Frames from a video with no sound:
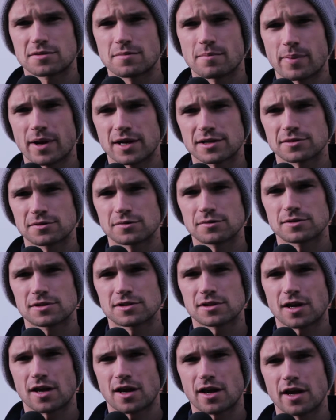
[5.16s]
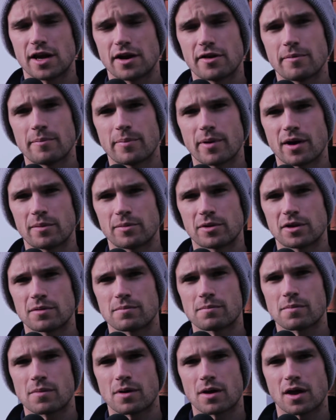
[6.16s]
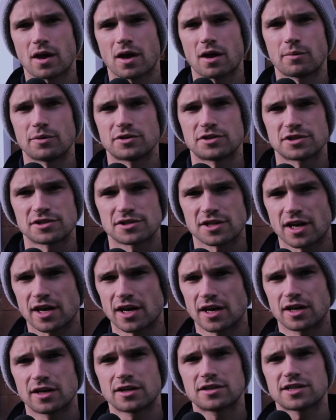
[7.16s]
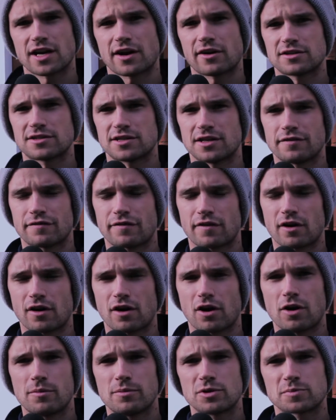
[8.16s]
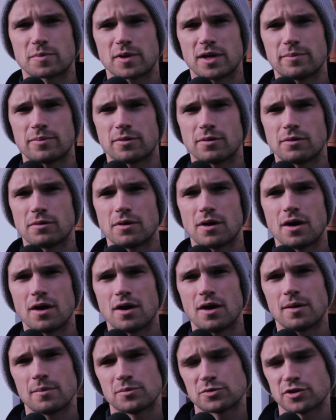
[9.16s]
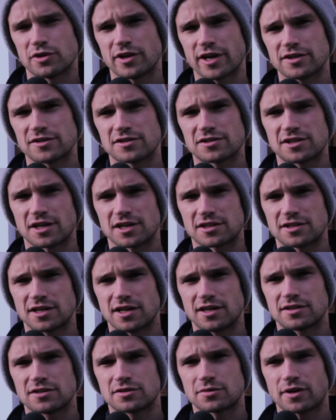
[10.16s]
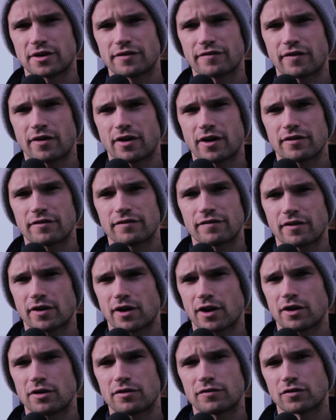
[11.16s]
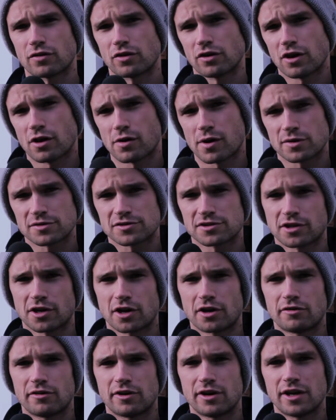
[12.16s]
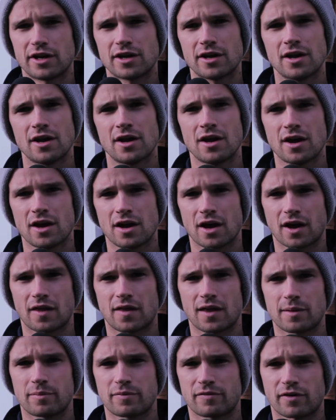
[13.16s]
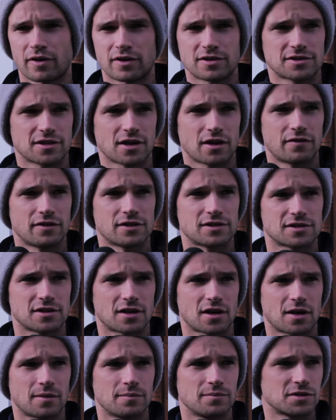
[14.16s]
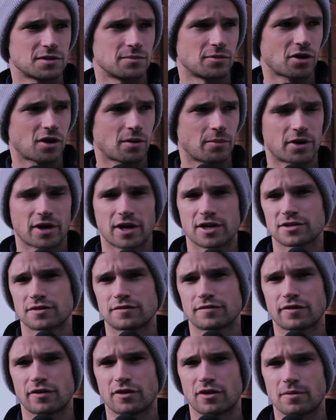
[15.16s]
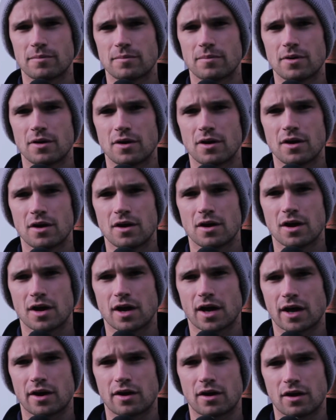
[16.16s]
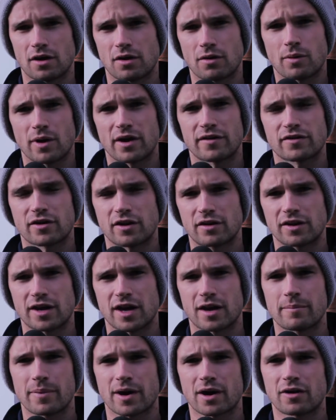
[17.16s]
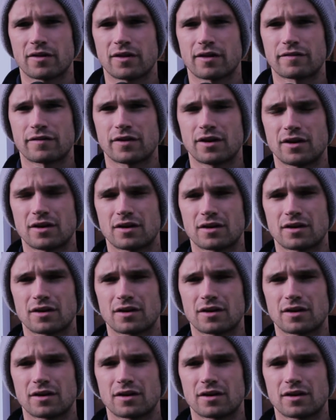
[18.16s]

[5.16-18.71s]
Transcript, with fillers: St Basil's uh, here in Birmingham, uh, which is a charity for homeless people between the ages of sixteen to twenty-five uh, who've got nowhere else to go really, and they provide a service, um, some accommodation for them, and a, and a way of kind of getting back on their feet.